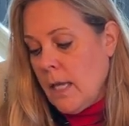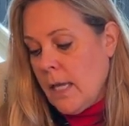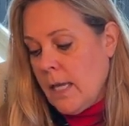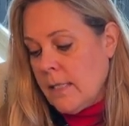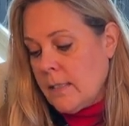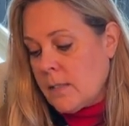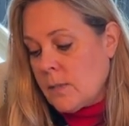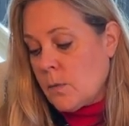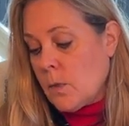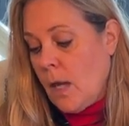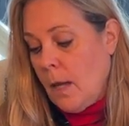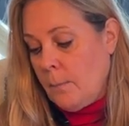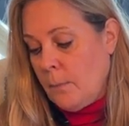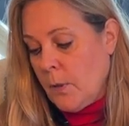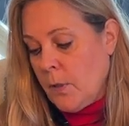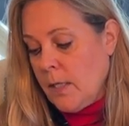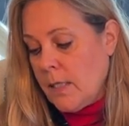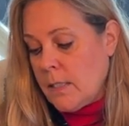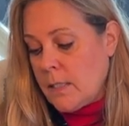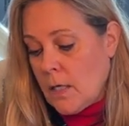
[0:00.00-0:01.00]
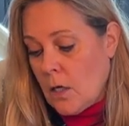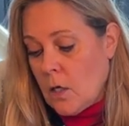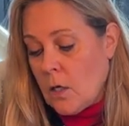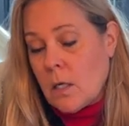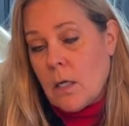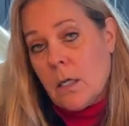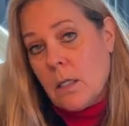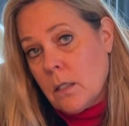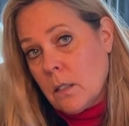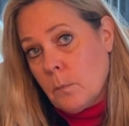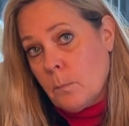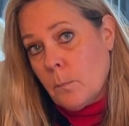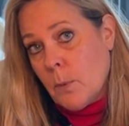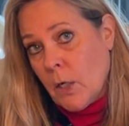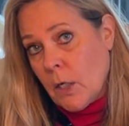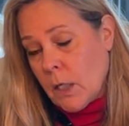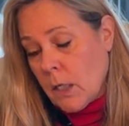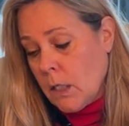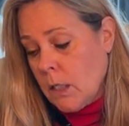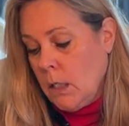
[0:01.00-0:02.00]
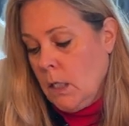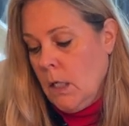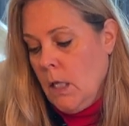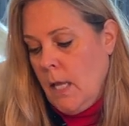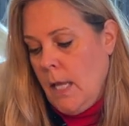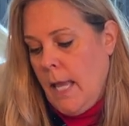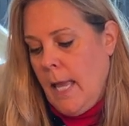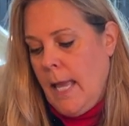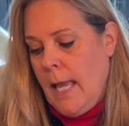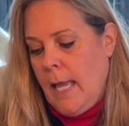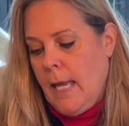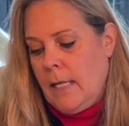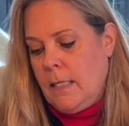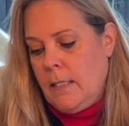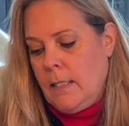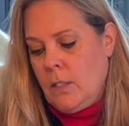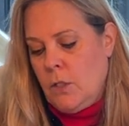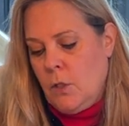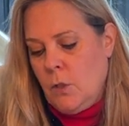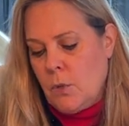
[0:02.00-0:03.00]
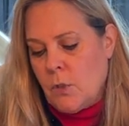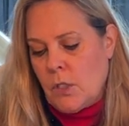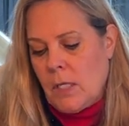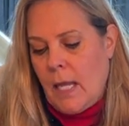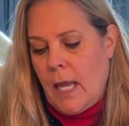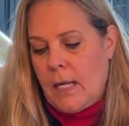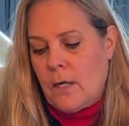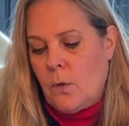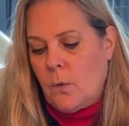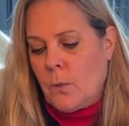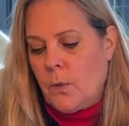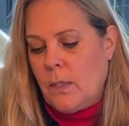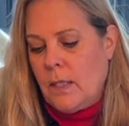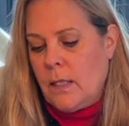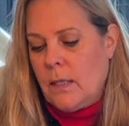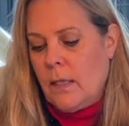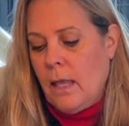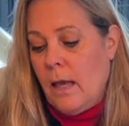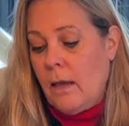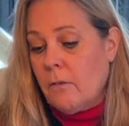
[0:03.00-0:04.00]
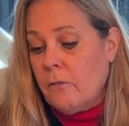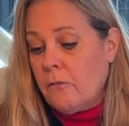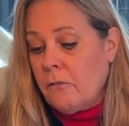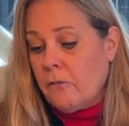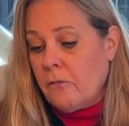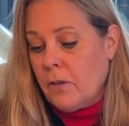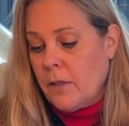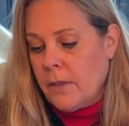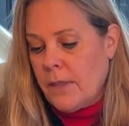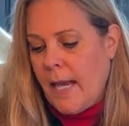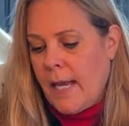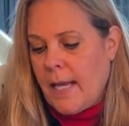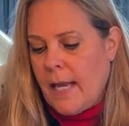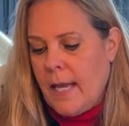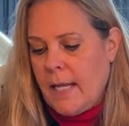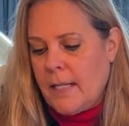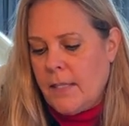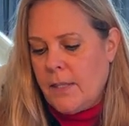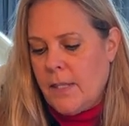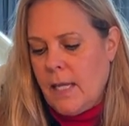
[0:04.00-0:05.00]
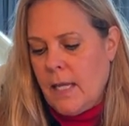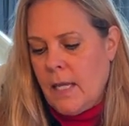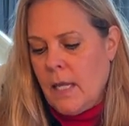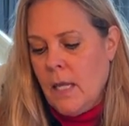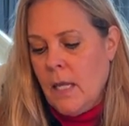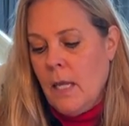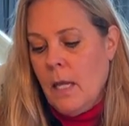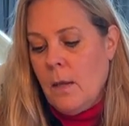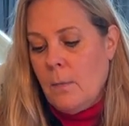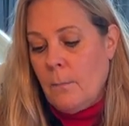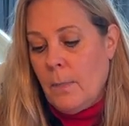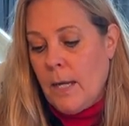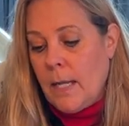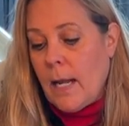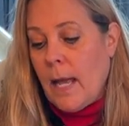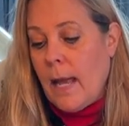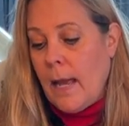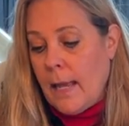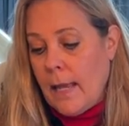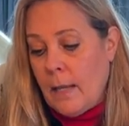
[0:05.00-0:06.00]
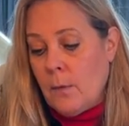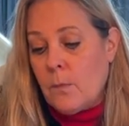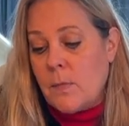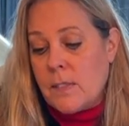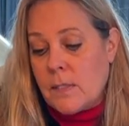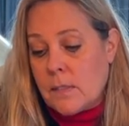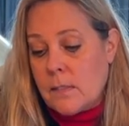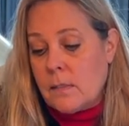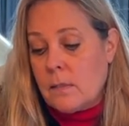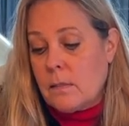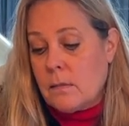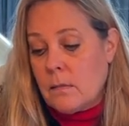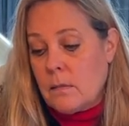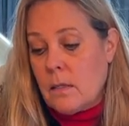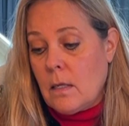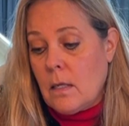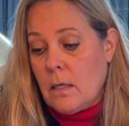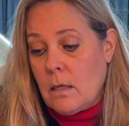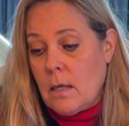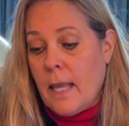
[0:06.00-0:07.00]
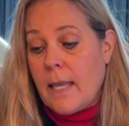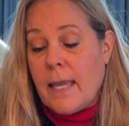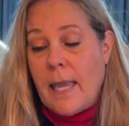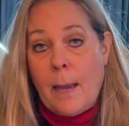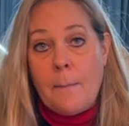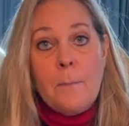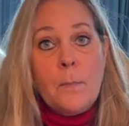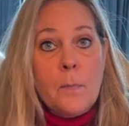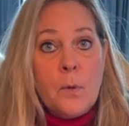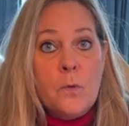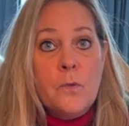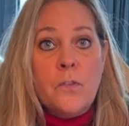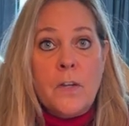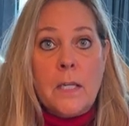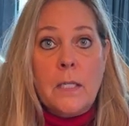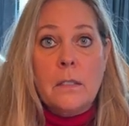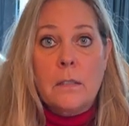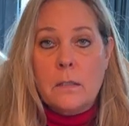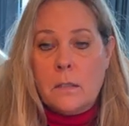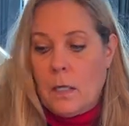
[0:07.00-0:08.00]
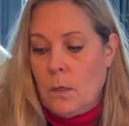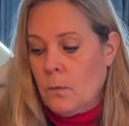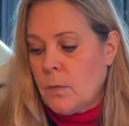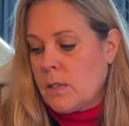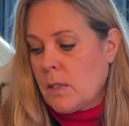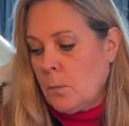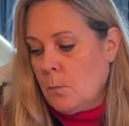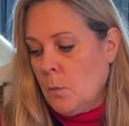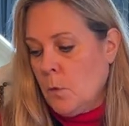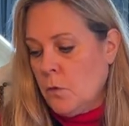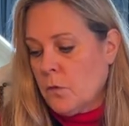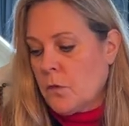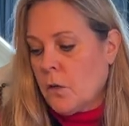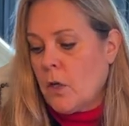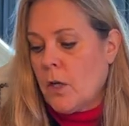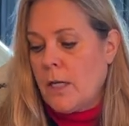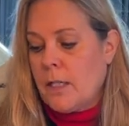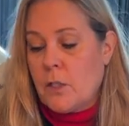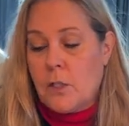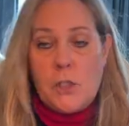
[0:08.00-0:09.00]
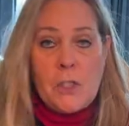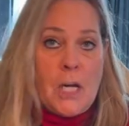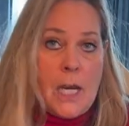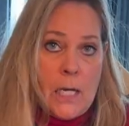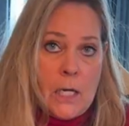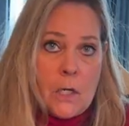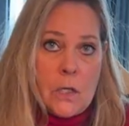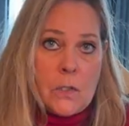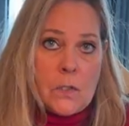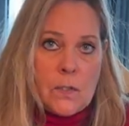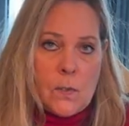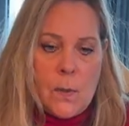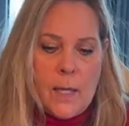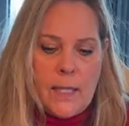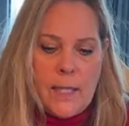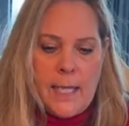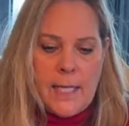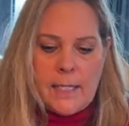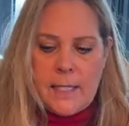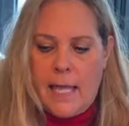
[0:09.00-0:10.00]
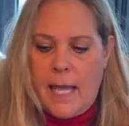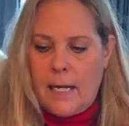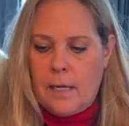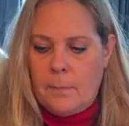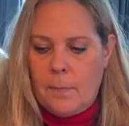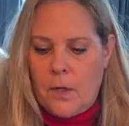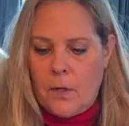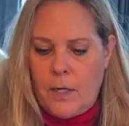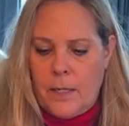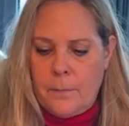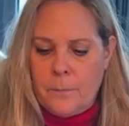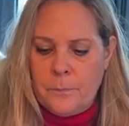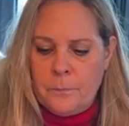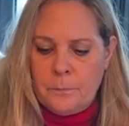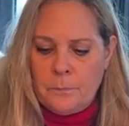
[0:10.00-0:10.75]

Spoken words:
is a pretty dark book, and usually I don't really love that kind of thing, but it kept moving. It was a mover and a shaker, so I like that about it.